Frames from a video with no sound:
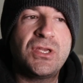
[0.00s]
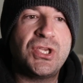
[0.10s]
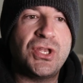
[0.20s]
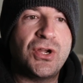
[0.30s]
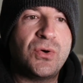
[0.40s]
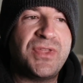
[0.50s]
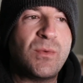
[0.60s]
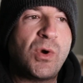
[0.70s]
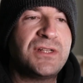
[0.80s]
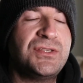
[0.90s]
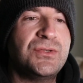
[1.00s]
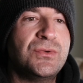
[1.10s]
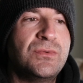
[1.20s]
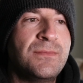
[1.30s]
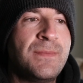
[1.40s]
They want
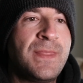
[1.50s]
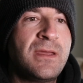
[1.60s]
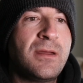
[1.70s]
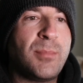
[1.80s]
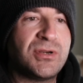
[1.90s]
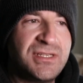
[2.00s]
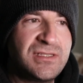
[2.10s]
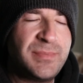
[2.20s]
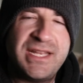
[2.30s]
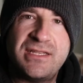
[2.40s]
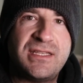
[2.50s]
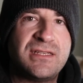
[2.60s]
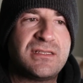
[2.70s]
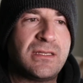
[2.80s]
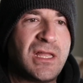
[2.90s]
to participate in
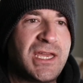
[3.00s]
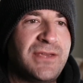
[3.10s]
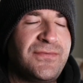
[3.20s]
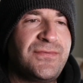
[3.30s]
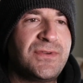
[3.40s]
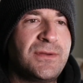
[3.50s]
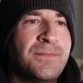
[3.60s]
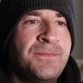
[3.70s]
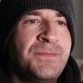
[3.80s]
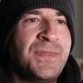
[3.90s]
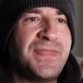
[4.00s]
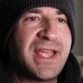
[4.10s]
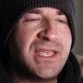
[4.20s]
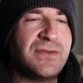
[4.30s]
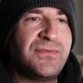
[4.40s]
things in life
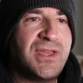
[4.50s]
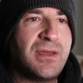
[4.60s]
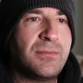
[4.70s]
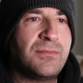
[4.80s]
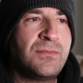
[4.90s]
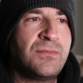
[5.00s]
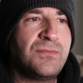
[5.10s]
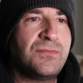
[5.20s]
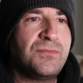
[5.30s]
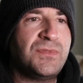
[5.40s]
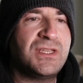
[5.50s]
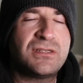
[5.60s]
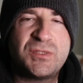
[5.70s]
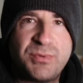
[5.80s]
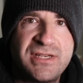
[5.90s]
that give them the
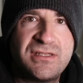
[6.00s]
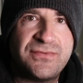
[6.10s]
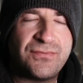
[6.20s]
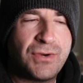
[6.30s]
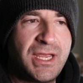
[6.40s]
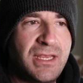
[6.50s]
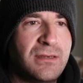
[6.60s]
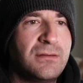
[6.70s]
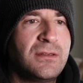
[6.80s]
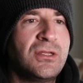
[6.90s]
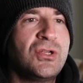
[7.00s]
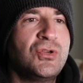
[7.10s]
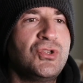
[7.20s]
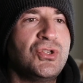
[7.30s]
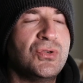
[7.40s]
expressive reign
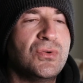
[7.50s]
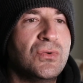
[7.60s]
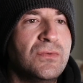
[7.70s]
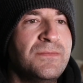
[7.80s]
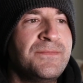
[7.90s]
to,